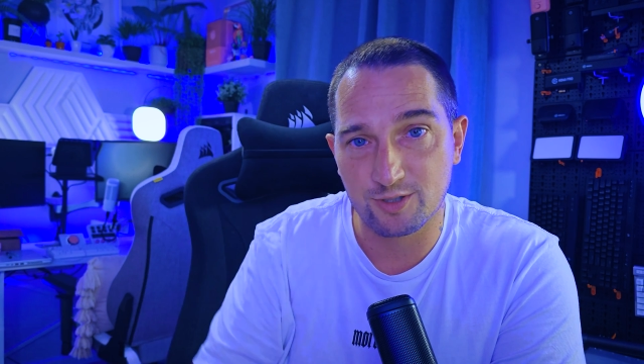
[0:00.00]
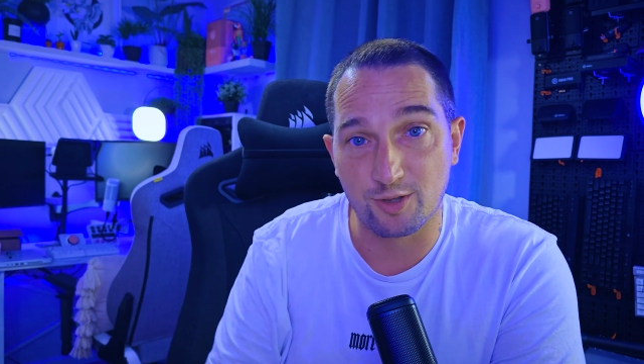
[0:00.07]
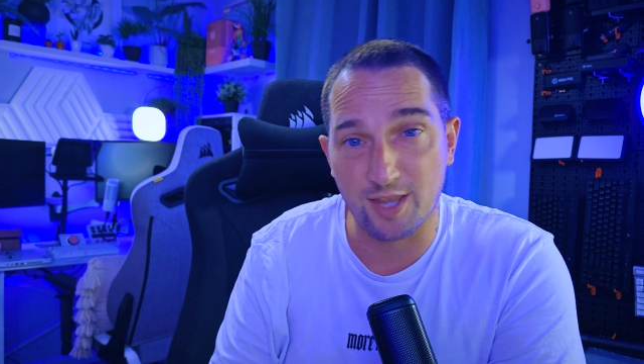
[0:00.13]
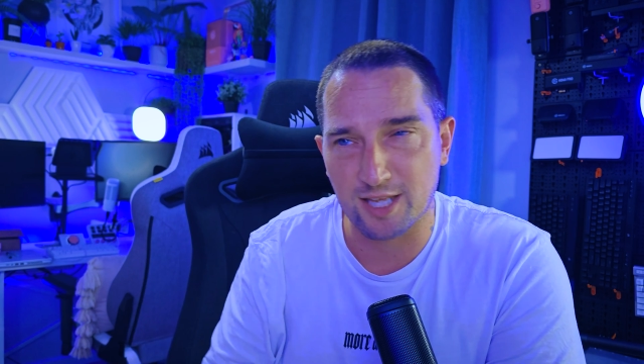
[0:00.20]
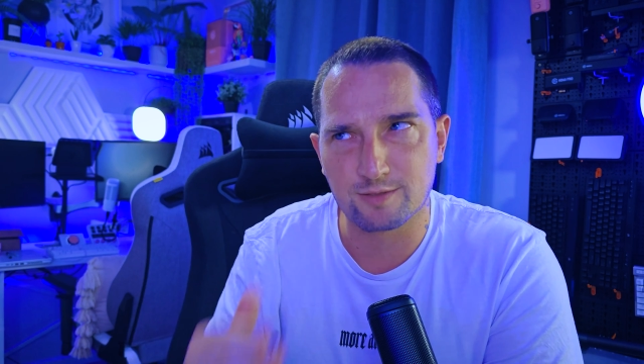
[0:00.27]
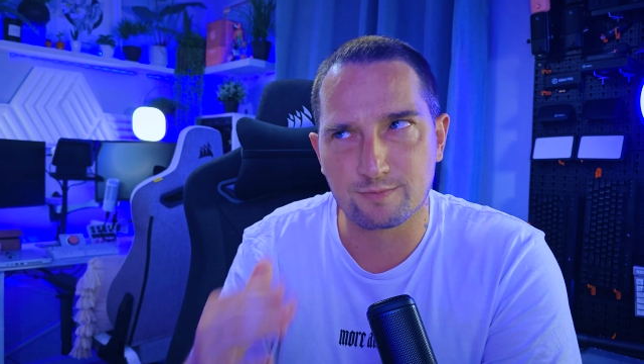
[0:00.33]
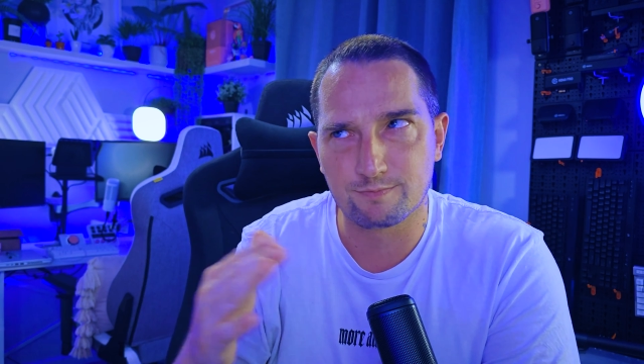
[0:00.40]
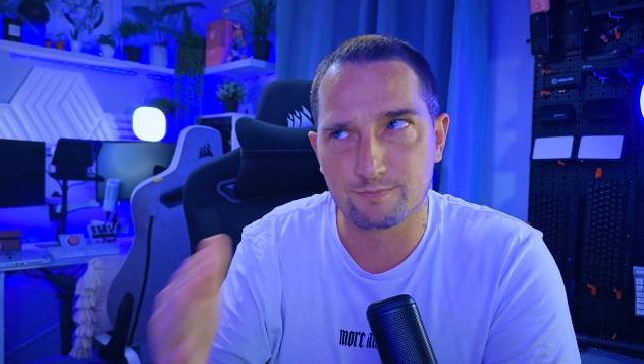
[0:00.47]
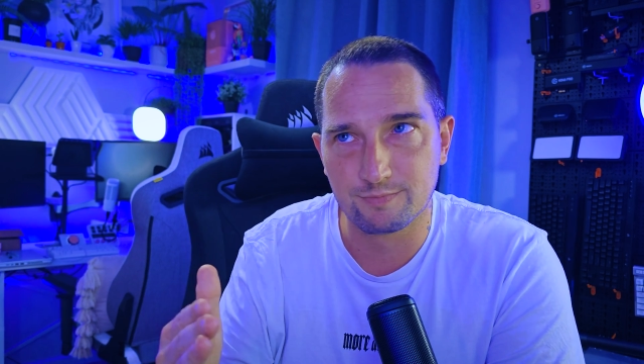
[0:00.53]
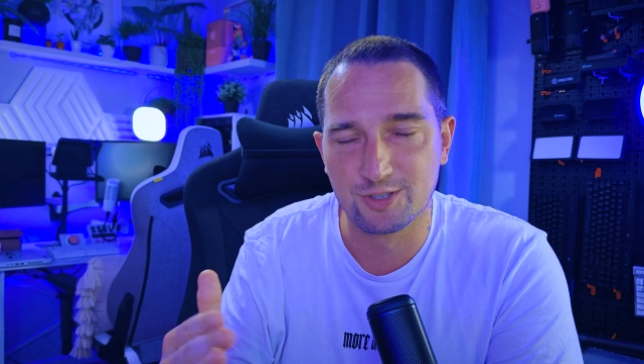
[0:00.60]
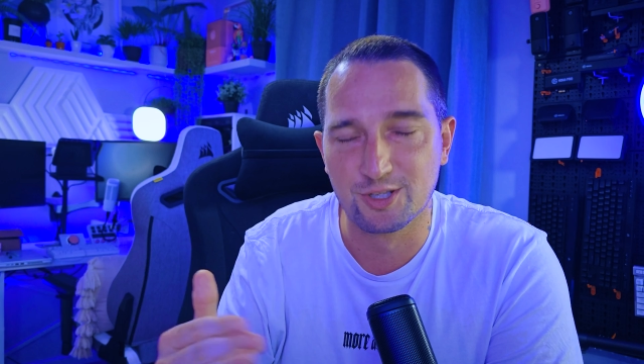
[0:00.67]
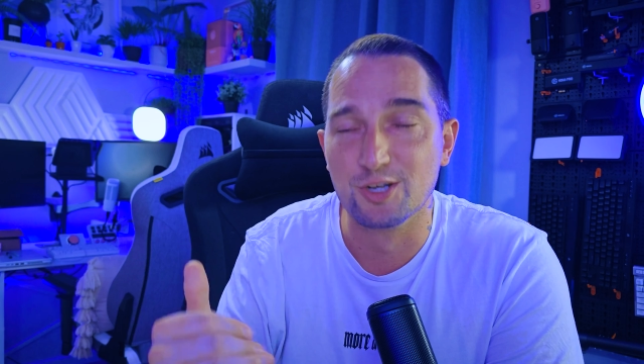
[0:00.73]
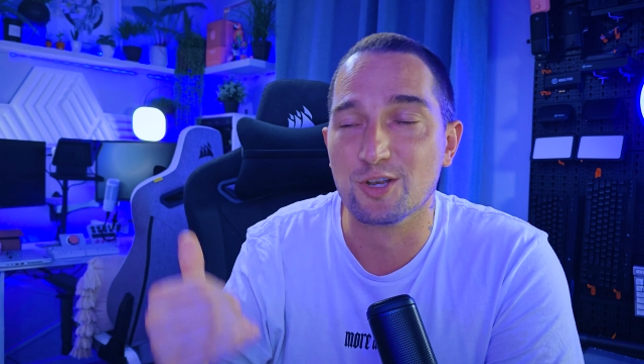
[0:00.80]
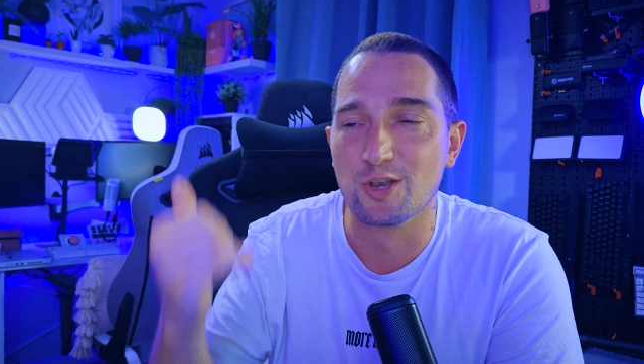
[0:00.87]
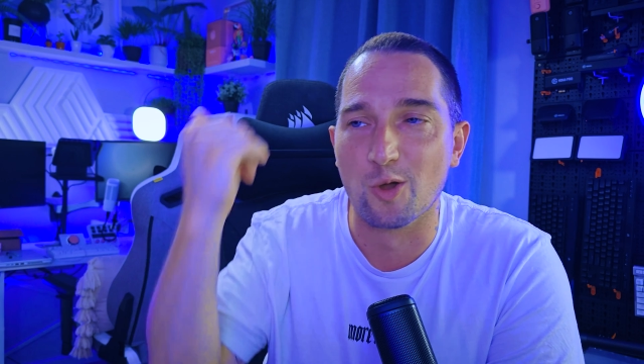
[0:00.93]
So that's
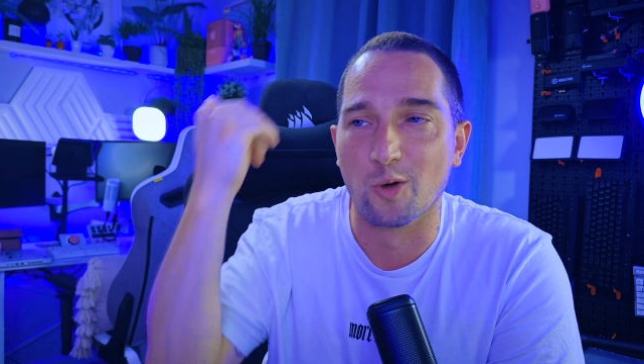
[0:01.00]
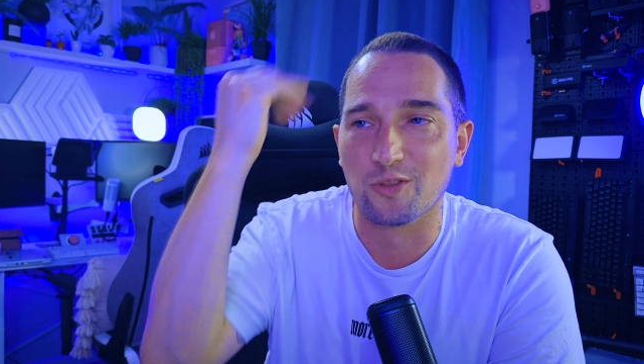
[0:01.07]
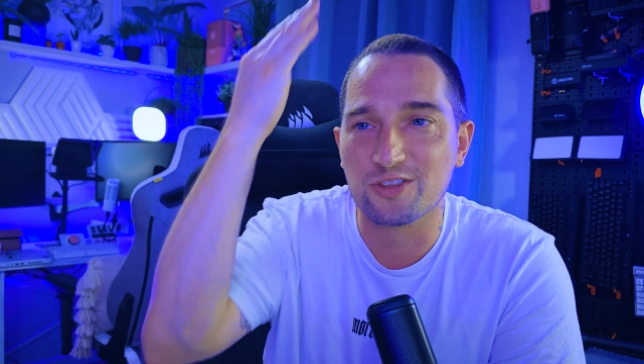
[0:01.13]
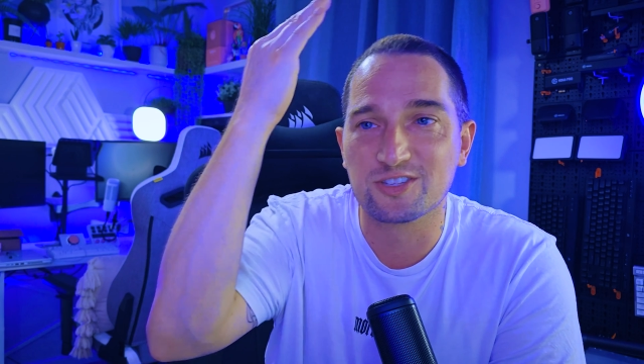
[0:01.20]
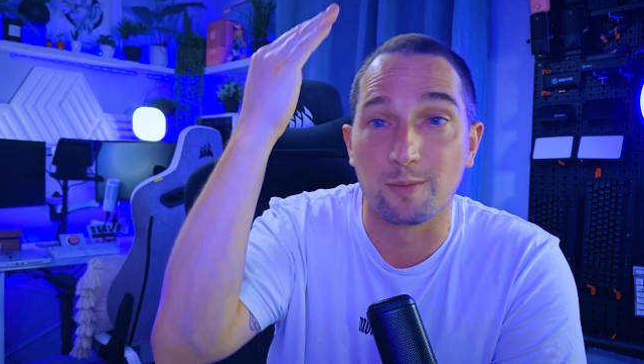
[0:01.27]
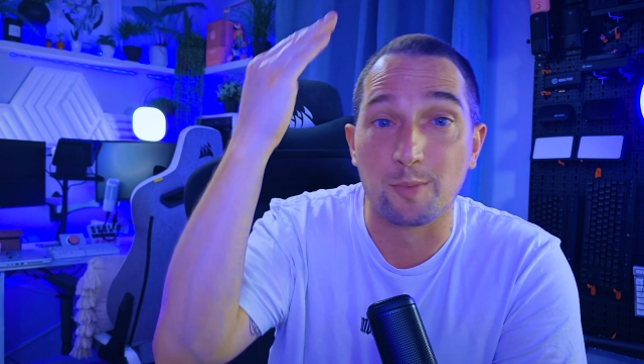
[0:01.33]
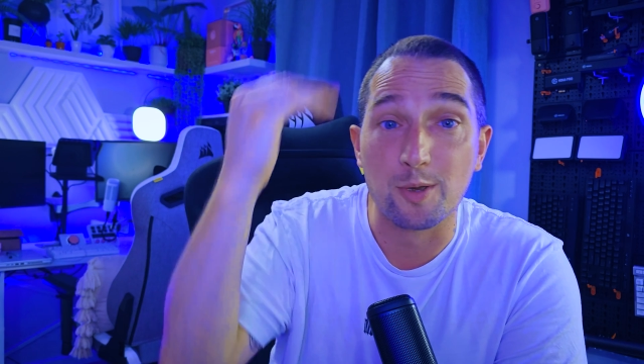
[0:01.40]
northern